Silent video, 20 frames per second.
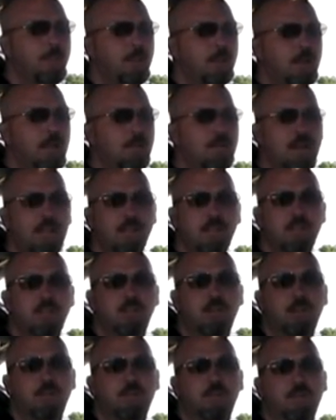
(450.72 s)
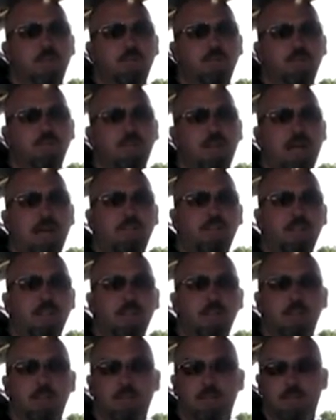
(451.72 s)
I've had this truck for over 5
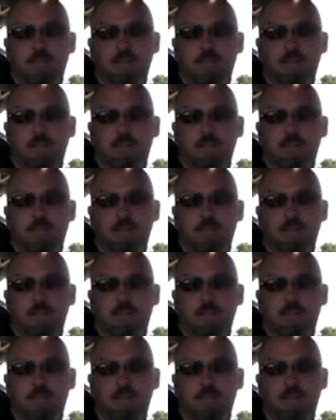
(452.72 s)
years.